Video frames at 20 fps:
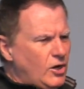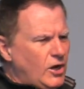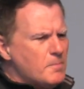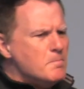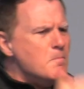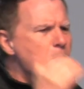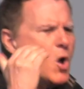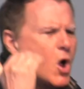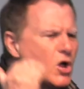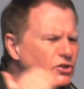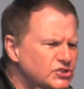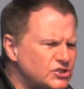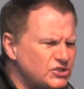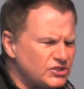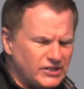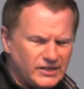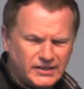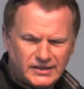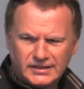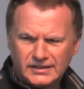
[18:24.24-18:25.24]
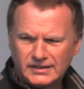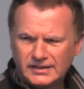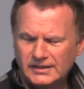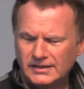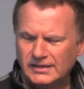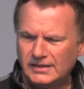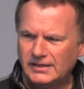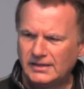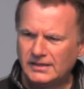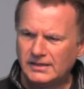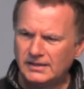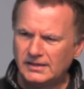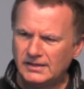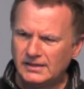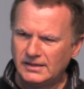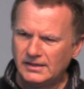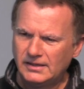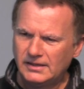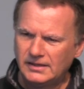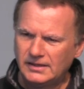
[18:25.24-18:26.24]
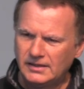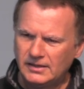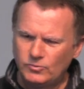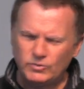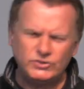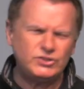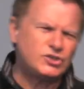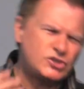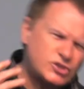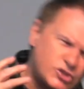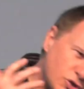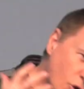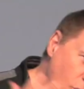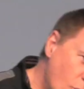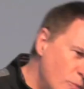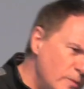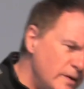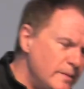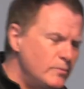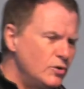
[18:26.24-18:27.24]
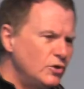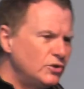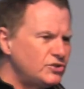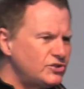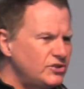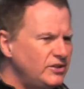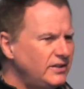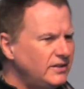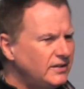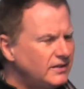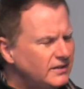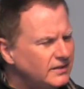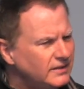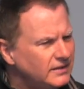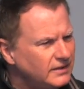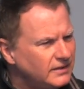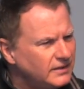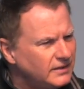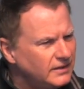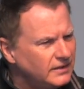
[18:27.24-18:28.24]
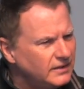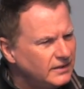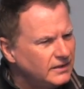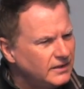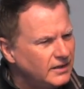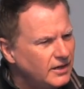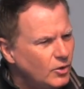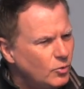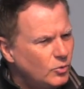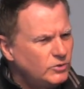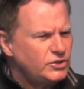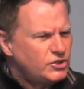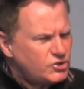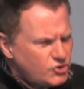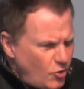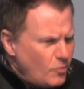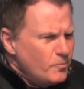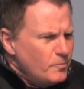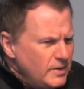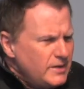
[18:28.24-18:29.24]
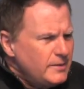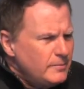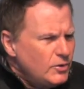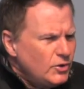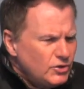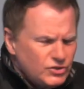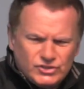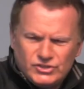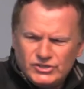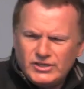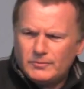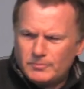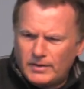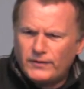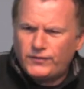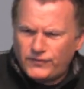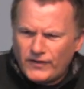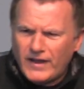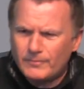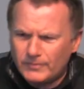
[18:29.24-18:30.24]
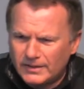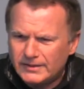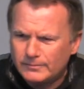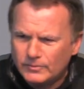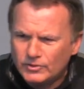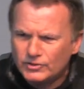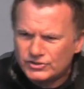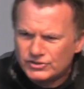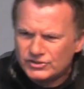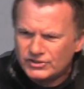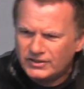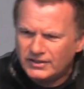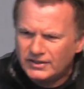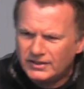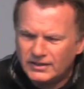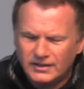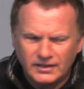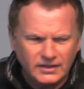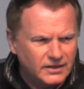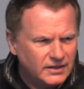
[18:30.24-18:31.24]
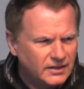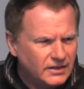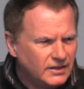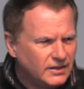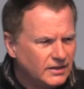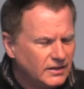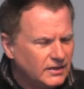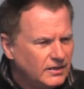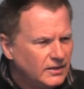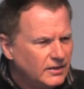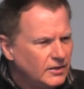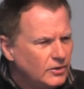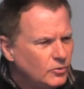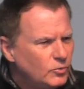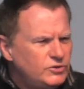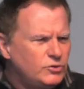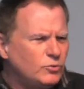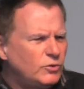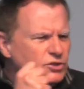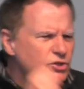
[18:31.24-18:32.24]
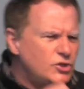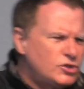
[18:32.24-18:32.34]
Mercy. Would you show me mercy? Would you show me mercy and my family mercy? Would